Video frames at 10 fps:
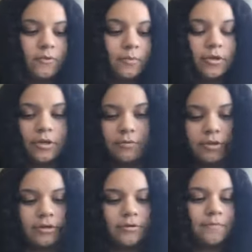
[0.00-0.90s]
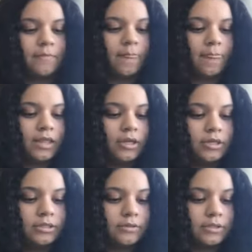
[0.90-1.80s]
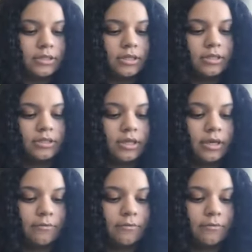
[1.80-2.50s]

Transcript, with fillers: familiar with her. So it says,